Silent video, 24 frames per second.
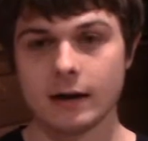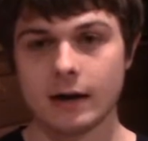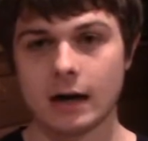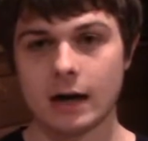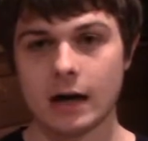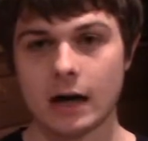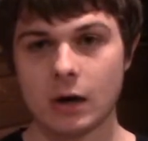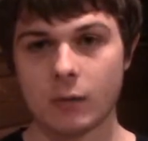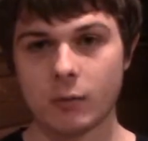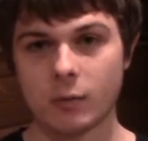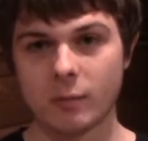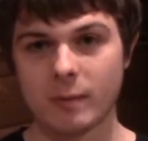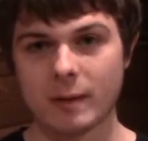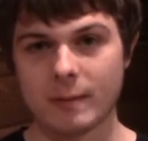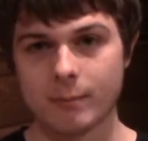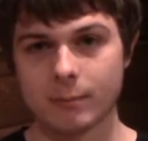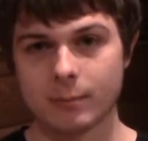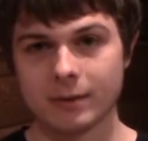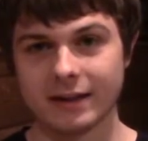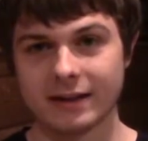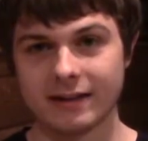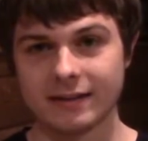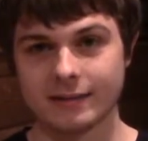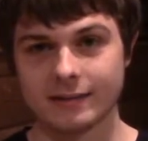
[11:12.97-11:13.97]
will be
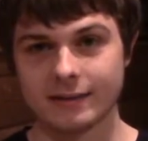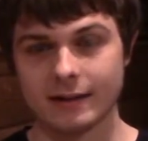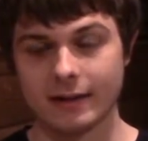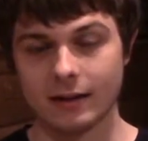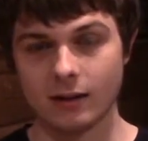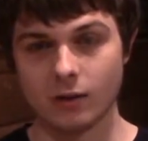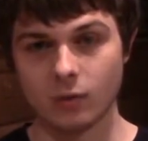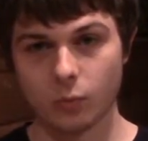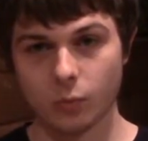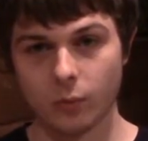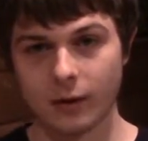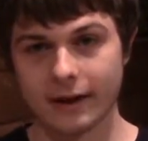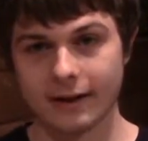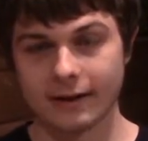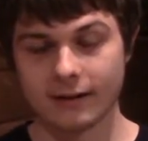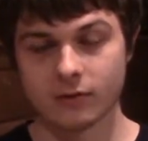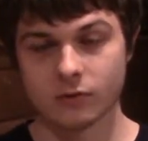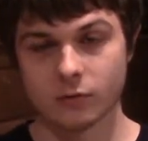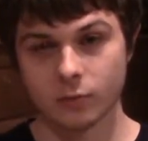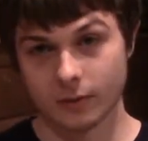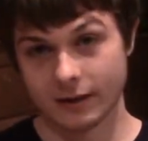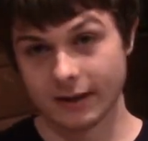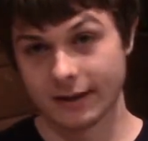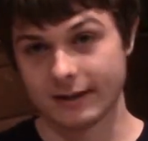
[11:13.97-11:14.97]
placed in the
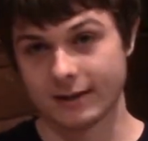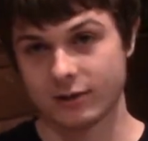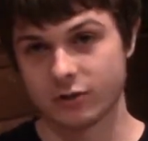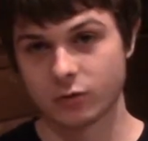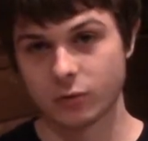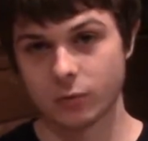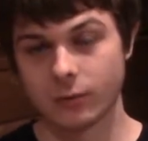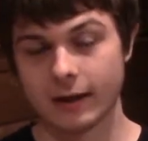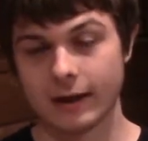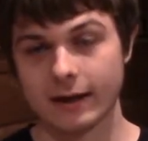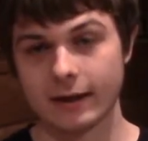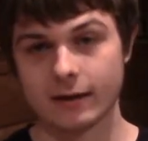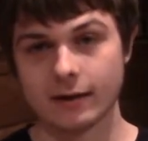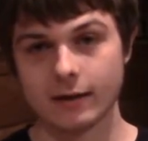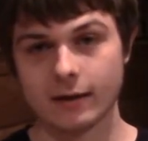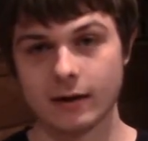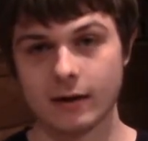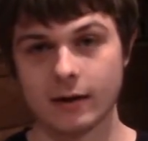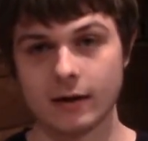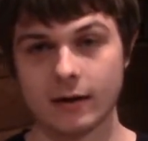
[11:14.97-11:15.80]
wings, one in each wing,